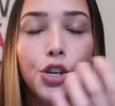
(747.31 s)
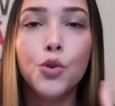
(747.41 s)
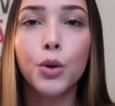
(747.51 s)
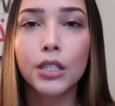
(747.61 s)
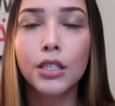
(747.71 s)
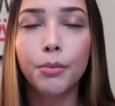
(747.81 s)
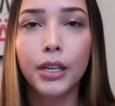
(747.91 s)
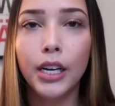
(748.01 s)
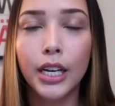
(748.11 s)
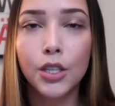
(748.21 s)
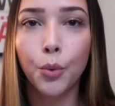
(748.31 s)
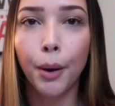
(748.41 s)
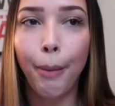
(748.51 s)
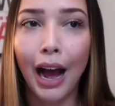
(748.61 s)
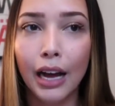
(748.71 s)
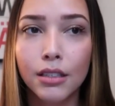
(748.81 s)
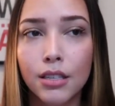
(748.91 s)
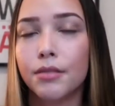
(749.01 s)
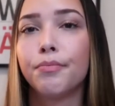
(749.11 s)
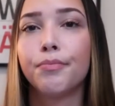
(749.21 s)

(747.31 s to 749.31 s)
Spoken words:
You will still be needing to wear pads,